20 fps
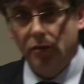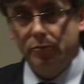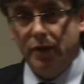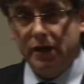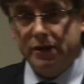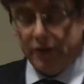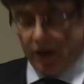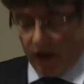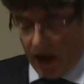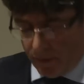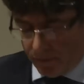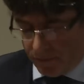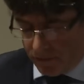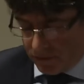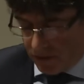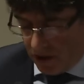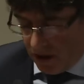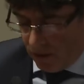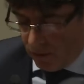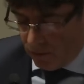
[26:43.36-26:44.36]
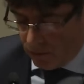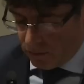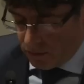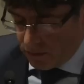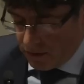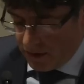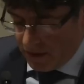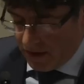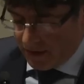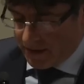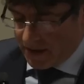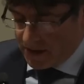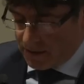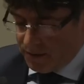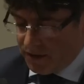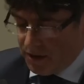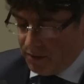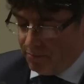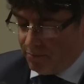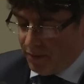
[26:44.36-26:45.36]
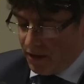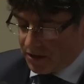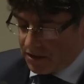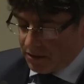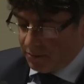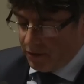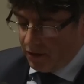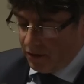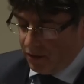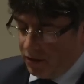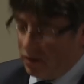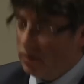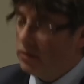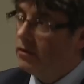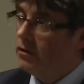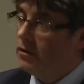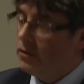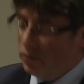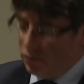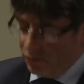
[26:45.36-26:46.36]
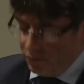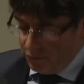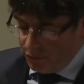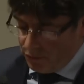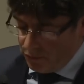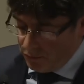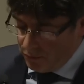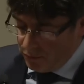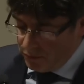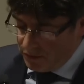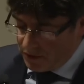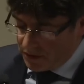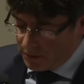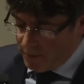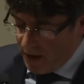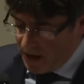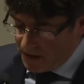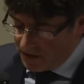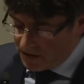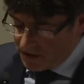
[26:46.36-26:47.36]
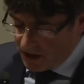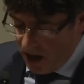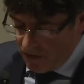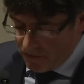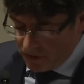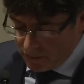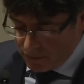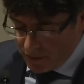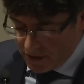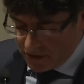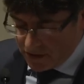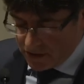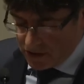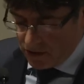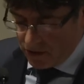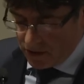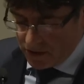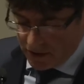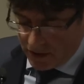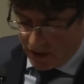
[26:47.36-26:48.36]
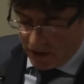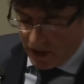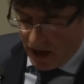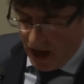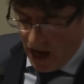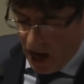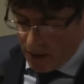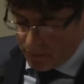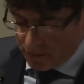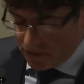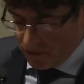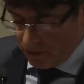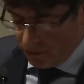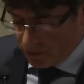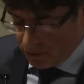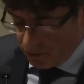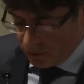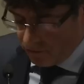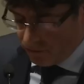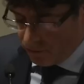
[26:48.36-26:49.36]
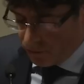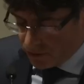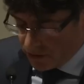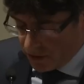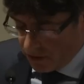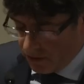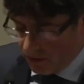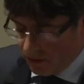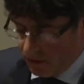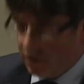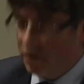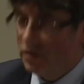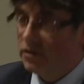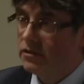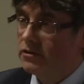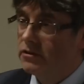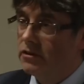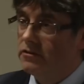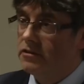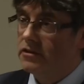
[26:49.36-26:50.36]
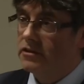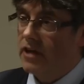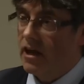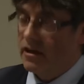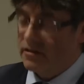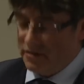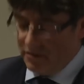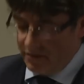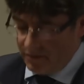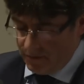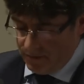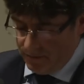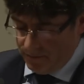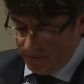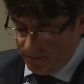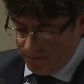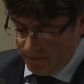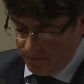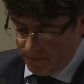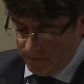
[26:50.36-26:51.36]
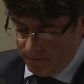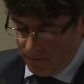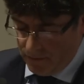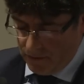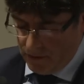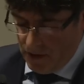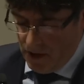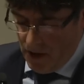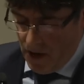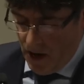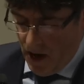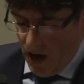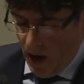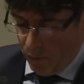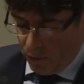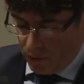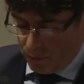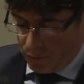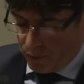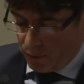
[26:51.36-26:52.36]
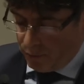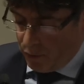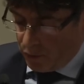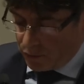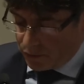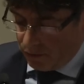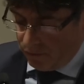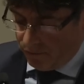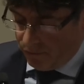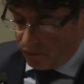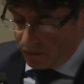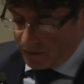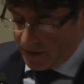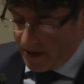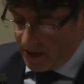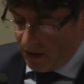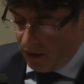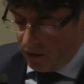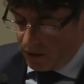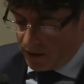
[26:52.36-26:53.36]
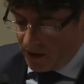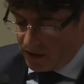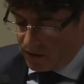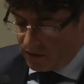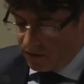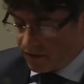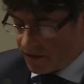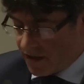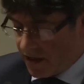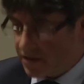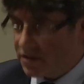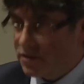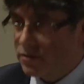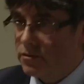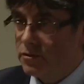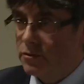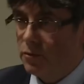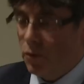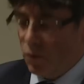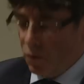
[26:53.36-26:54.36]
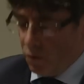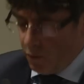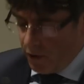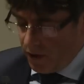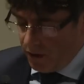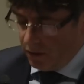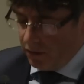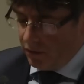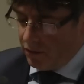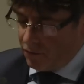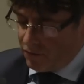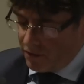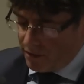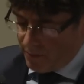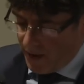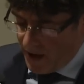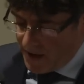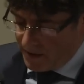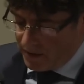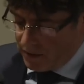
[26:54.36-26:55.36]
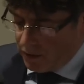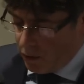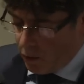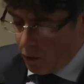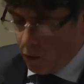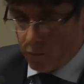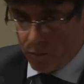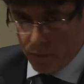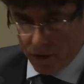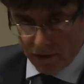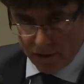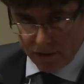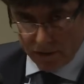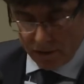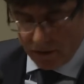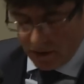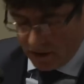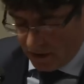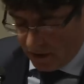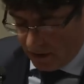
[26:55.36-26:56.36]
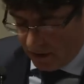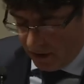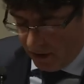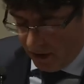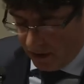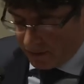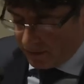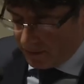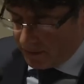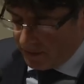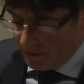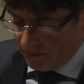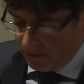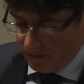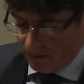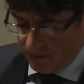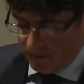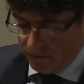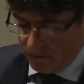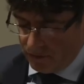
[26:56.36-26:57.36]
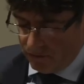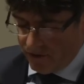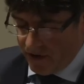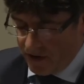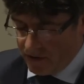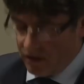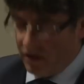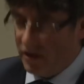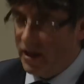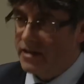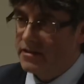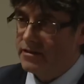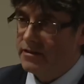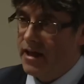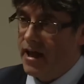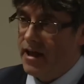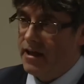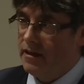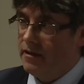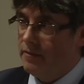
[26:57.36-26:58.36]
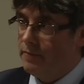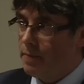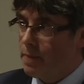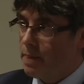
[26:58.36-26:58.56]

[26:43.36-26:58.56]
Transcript: but up to now it has been impossible due to the Spanish government's constant absolute refusal to discuss it. Our proposal for dialogue and consensus will remain open until the very last day.